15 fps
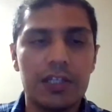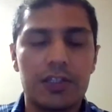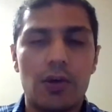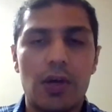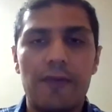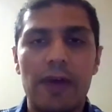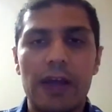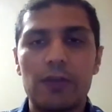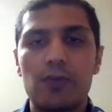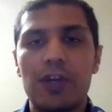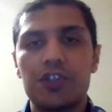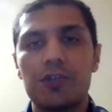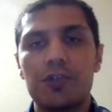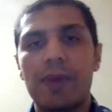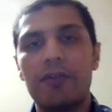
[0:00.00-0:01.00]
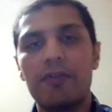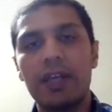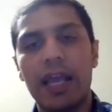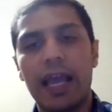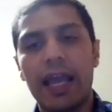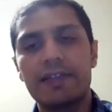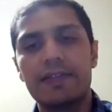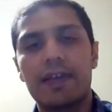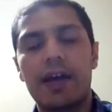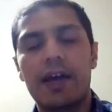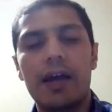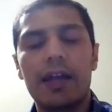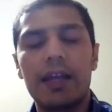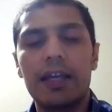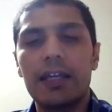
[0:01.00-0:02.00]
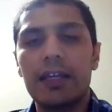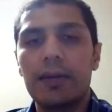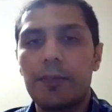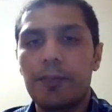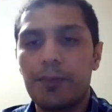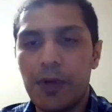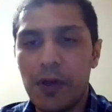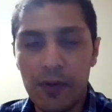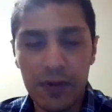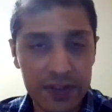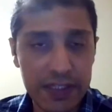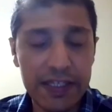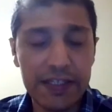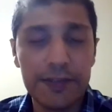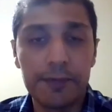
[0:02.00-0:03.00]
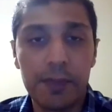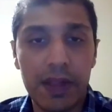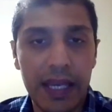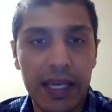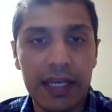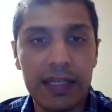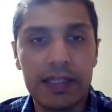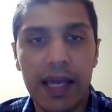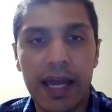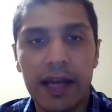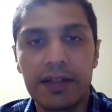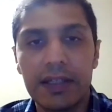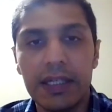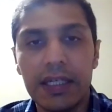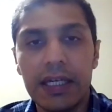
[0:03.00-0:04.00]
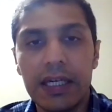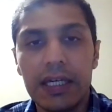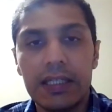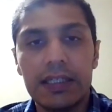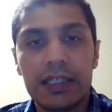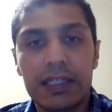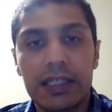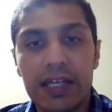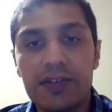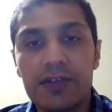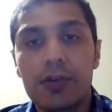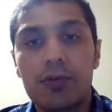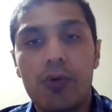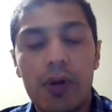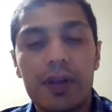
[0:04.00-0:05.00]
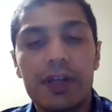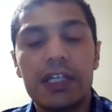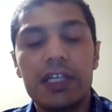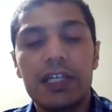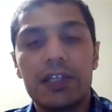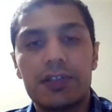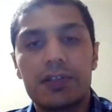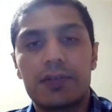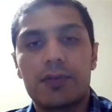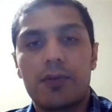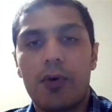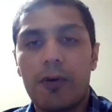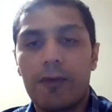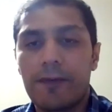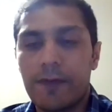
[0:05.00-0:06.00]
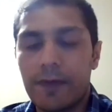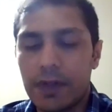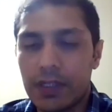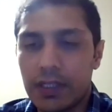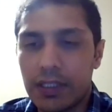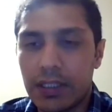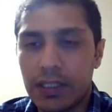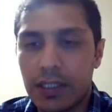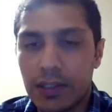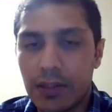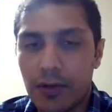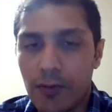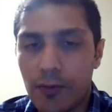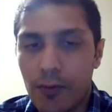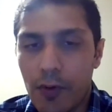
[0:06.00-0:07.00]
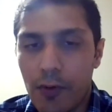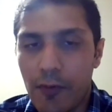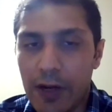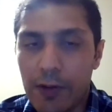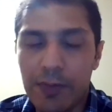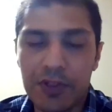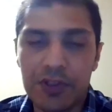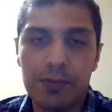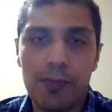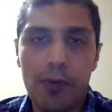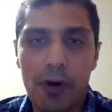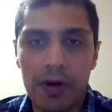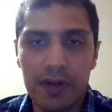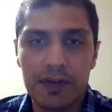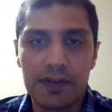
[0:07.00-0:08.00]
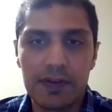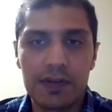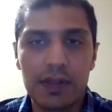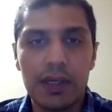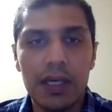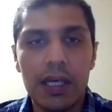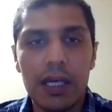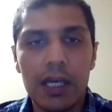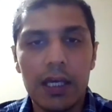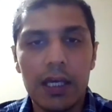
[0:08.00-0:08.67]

So evaluation metric, as I previously explained, that the cluster quality is of very much importance